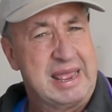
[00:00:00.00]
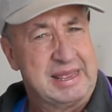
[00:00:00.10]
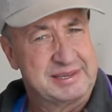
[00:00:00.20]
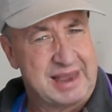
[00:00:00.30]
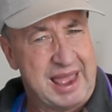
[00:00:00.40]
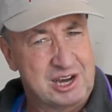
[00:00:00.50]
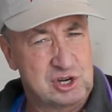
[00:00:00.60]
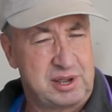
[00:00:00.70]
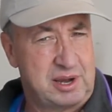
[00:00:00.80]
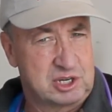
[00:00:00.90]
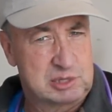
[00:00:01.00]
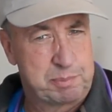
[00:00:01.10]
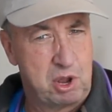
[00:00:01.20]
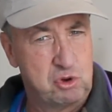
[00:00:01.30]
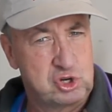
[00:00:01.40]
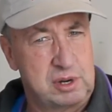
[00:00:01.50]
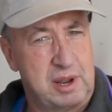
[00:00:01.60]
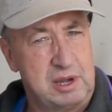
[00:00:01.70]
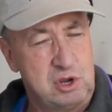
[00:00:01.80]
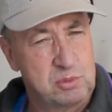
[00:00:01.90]
It's actually an explosion,
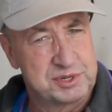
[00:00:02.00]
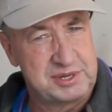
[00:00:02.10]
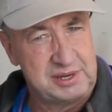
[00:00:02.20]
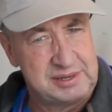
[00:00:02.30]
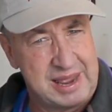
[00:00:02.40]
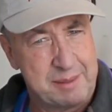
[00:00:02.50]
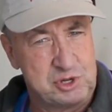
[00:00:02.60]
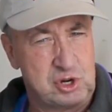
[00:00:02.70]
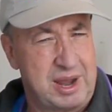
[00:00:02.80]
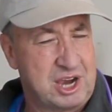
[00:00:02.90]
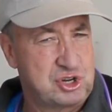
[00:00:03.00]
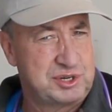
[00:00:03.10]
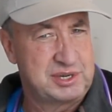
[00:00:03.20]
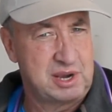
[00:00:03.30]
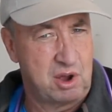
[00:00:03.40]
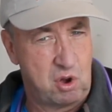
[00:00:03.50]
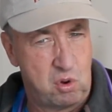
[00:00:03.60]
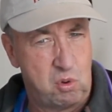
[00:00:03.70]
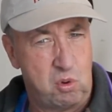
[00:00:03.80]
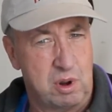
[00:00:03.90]
and you will see damage. You'll actually see a
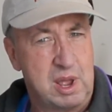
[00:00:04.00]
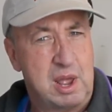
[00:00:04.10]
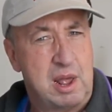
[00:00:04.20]
hole.